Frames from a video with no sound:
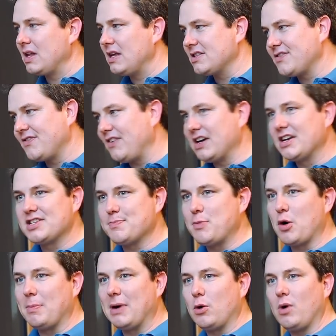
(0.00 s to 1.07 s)
it's fun to
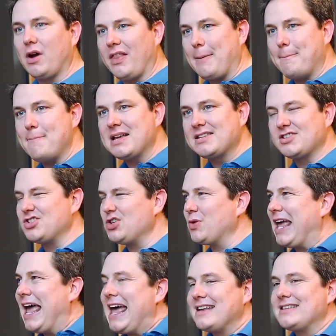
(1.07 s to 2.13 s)
smoke marijuana, that message you
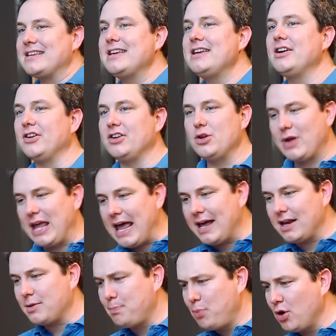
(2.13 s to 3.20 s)
can't hear, you
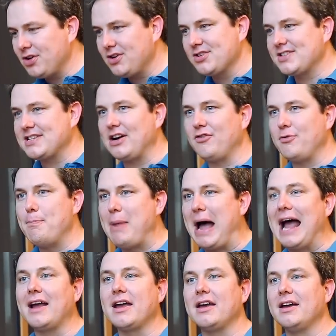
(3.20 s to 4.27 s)
can't put yourself
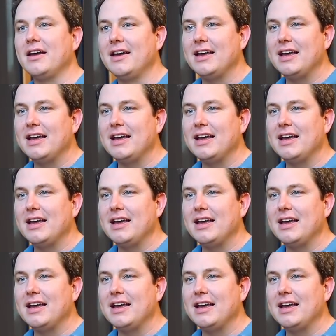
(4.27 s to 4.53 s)
back